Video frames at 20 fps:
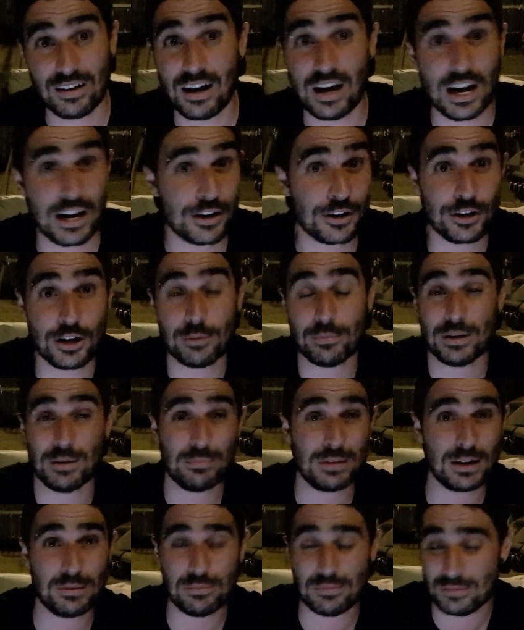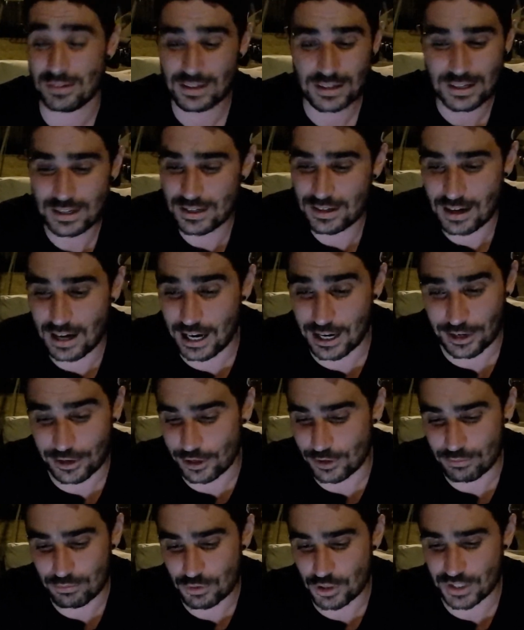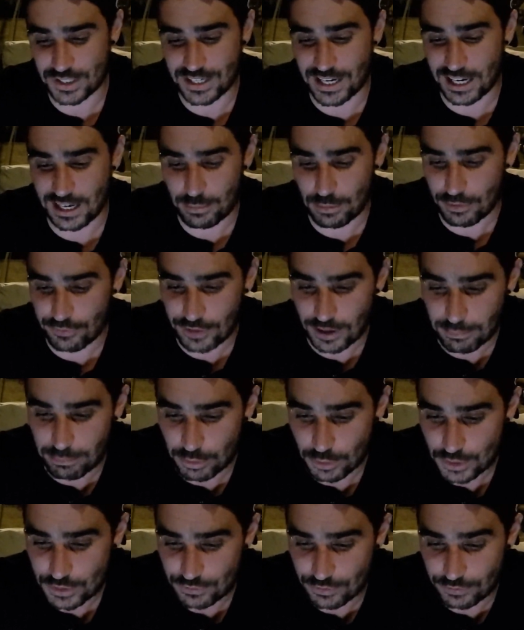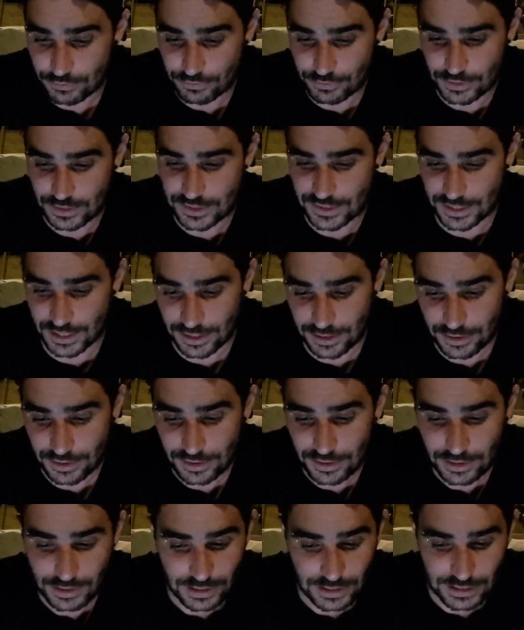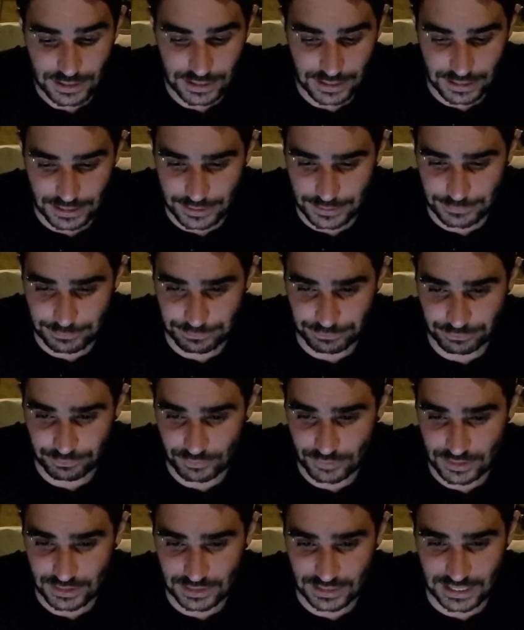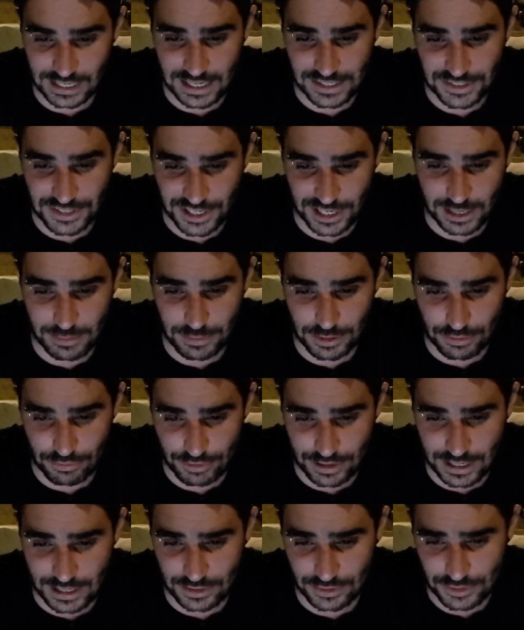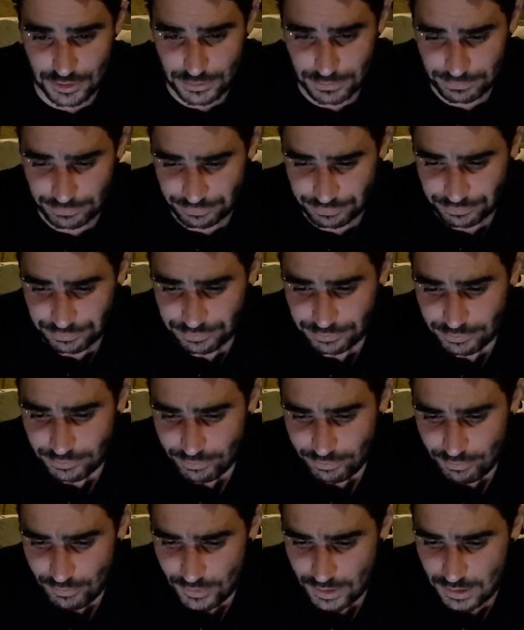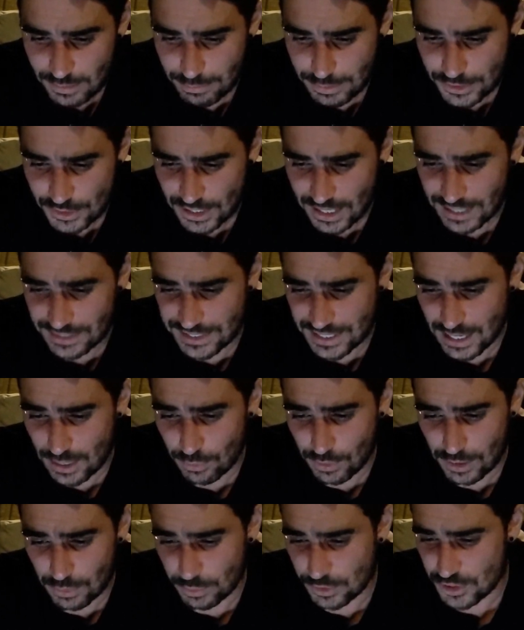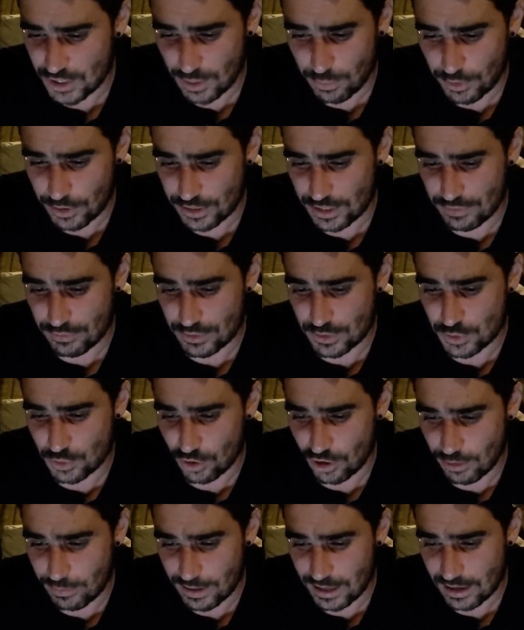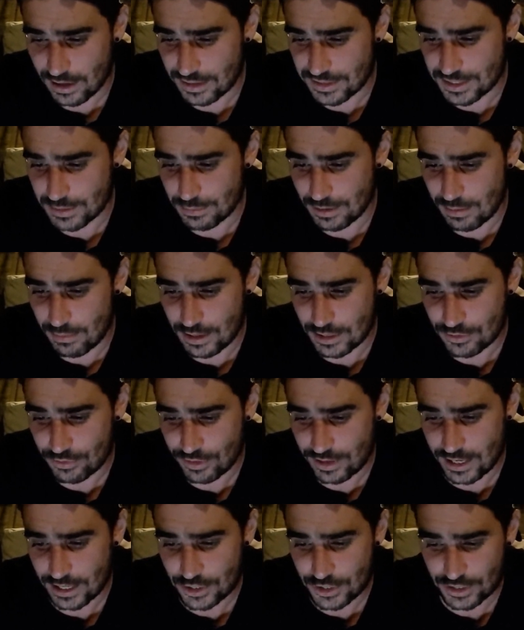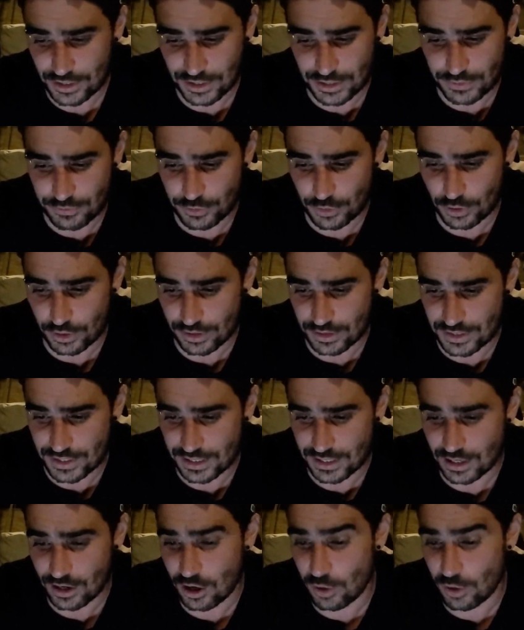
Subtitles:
I don't know, man, maybe, I don't know, just get him off our books for sake. Last game of the round, besides our one, which I won't even talk about. I did my match reaction. It's Fiorentina.